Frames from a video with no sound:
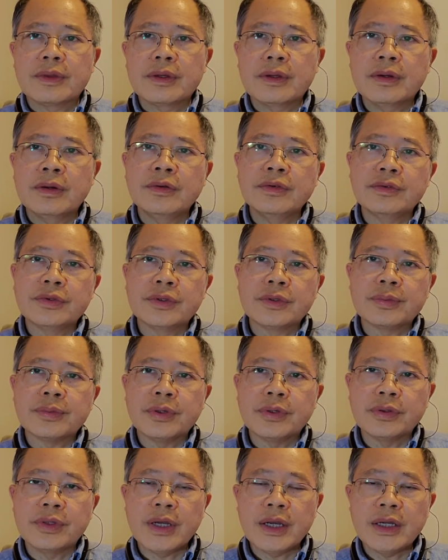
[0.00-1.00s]
over
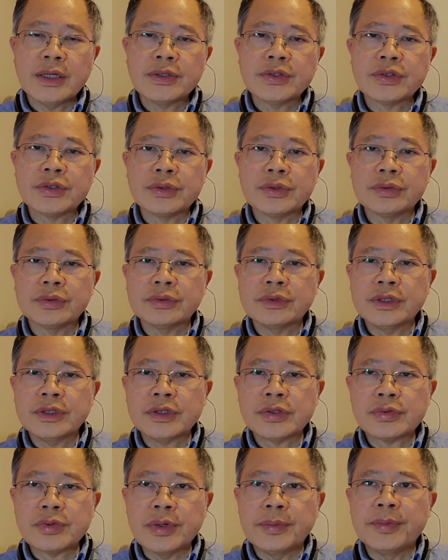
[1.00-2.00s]
potential
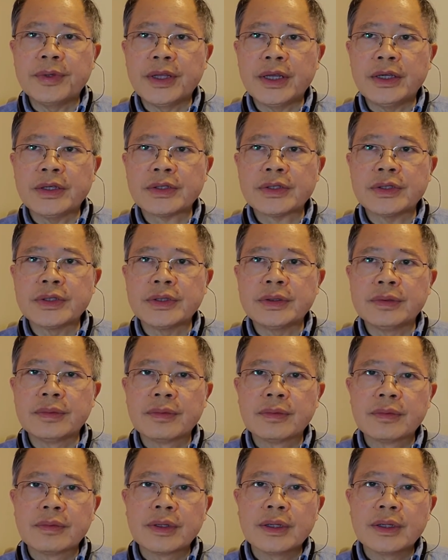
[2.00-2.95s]
discrimination